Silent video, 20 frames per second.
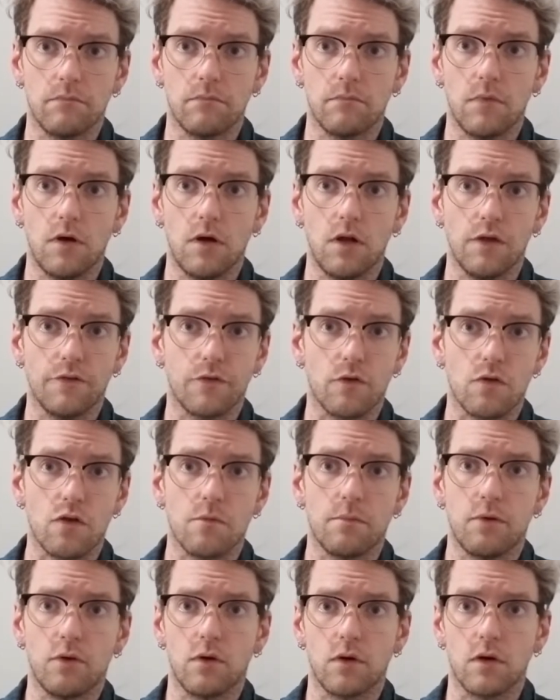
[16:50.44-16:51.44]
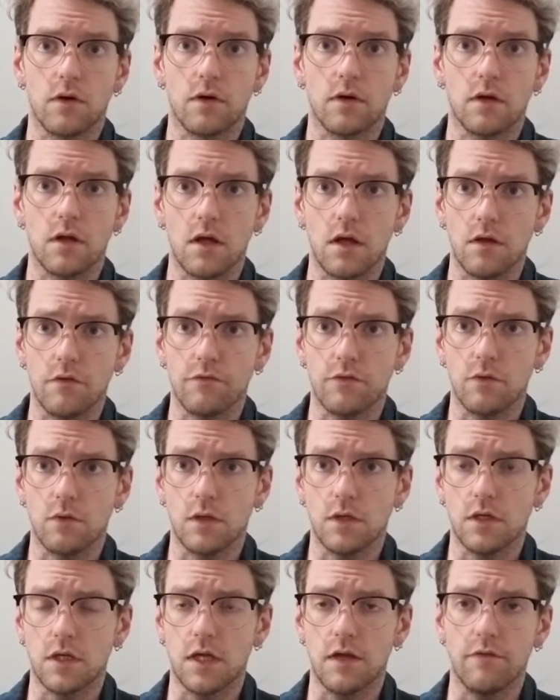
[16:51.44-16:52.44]
all of your support. If you
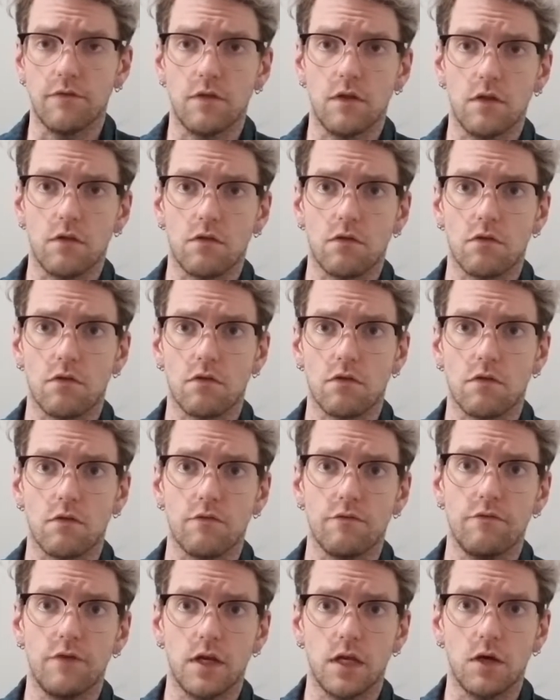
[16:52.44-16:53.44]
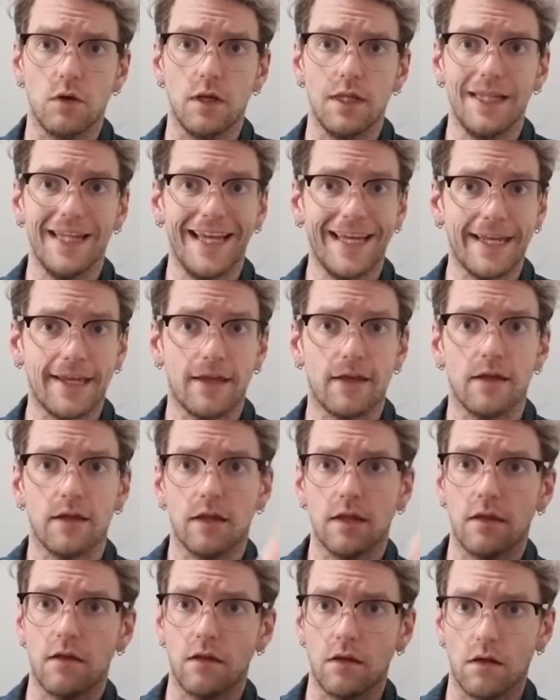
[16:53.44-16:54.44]
could give this video a like,
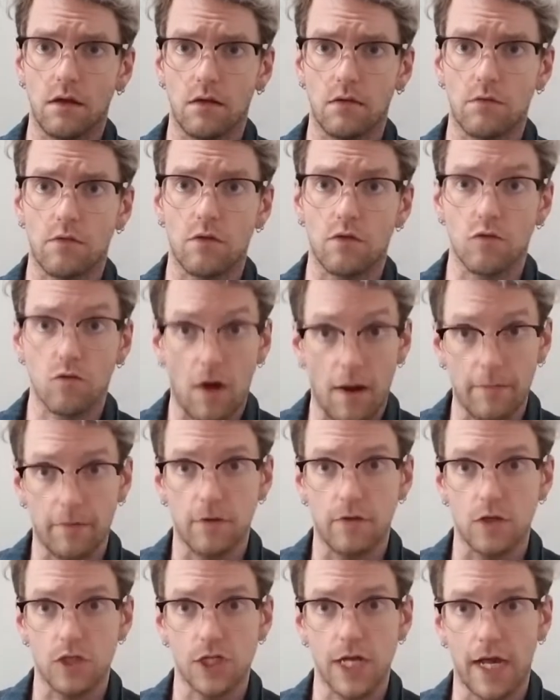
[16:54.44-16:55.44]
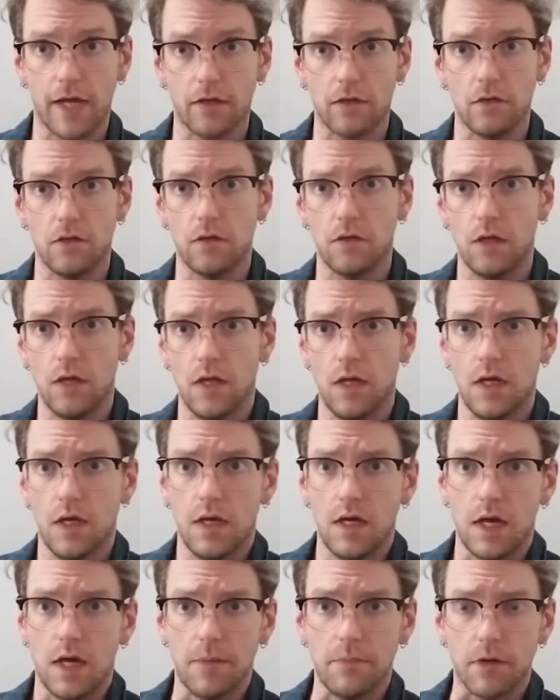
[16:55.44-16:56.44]
subscribe to the channel.
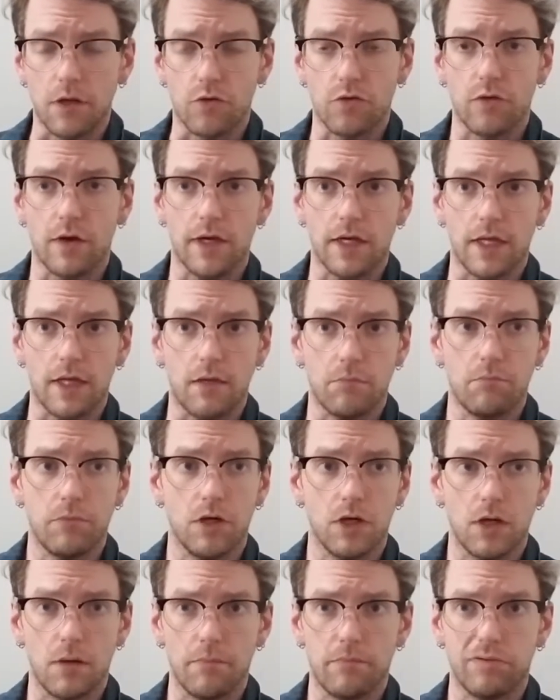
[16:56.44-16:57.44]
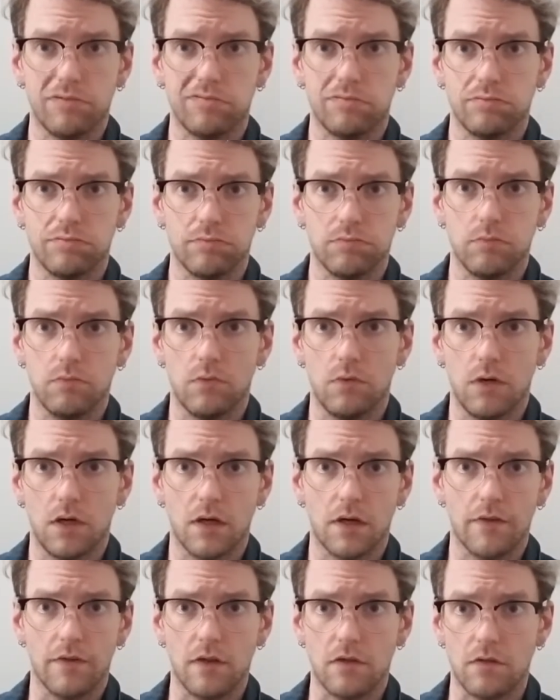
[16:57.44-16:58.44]
I'm going to try to put up
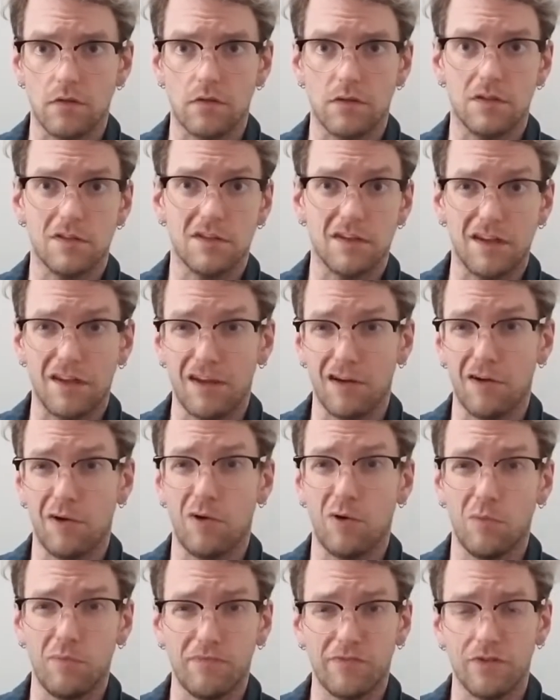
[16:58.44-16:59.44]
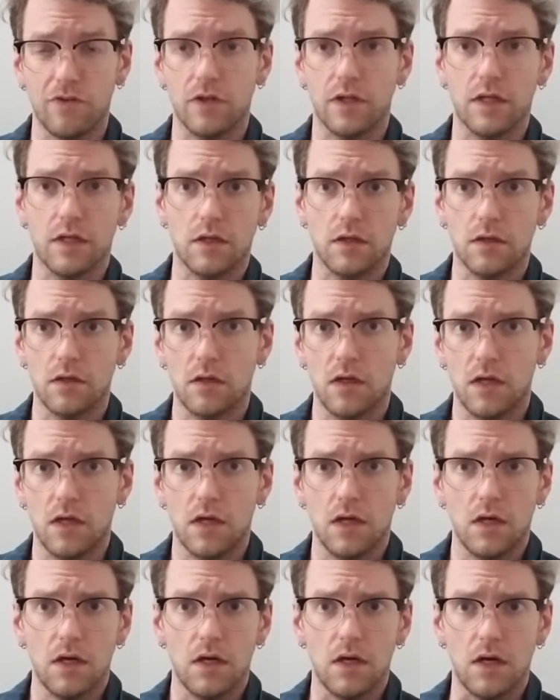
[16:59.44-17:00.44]
one of these a day, hopefully.
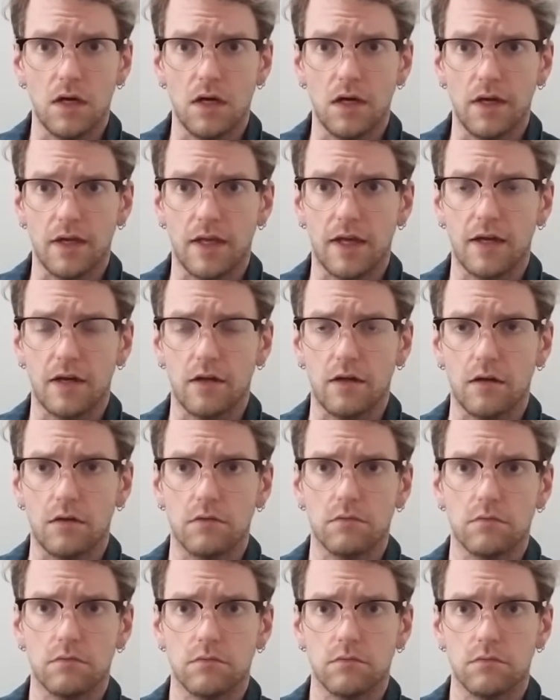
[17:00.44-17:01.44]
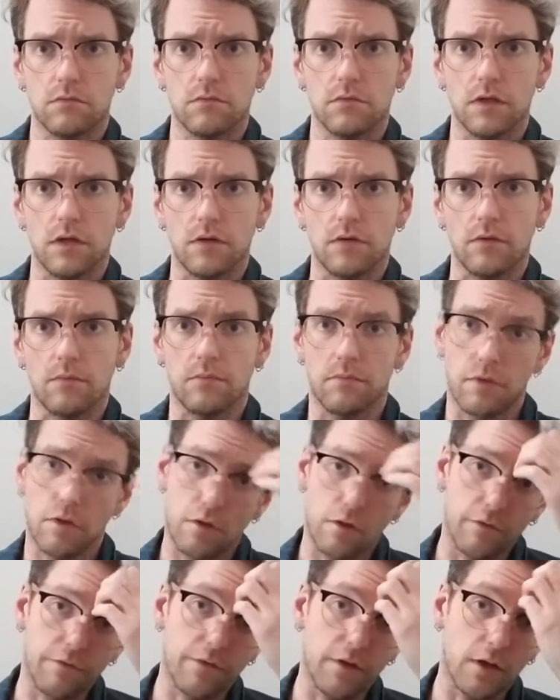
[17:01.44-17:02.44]
I kind of, I'm
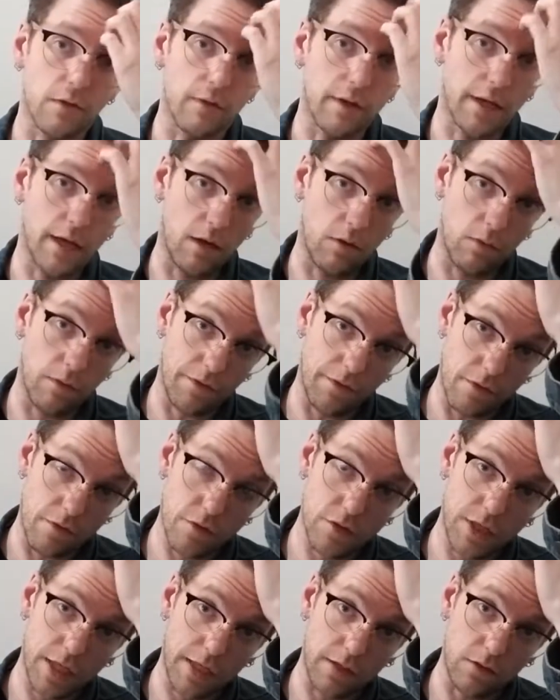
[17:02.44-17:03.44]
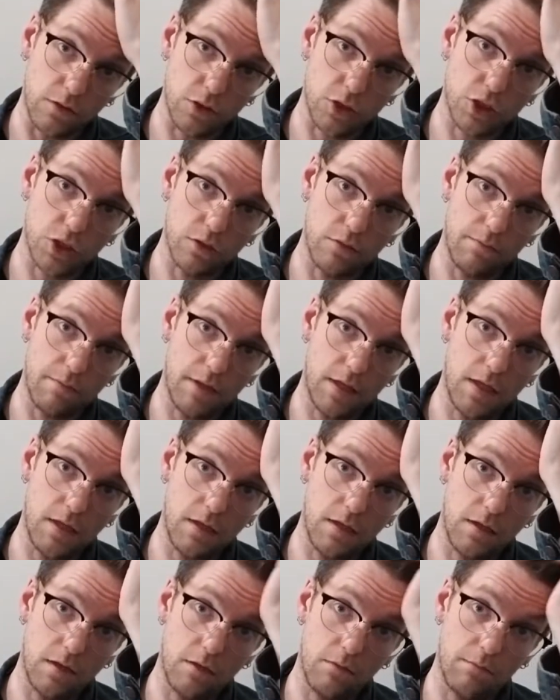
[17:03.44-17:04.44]
sort of figuring out what this channel should
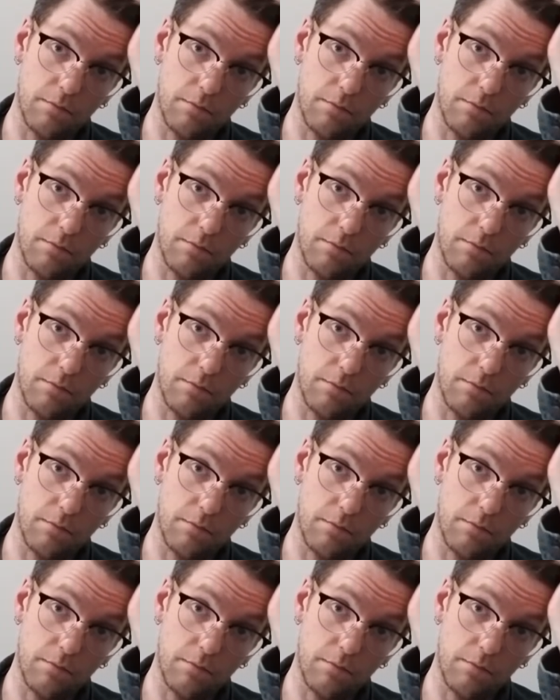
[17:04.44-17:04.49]
be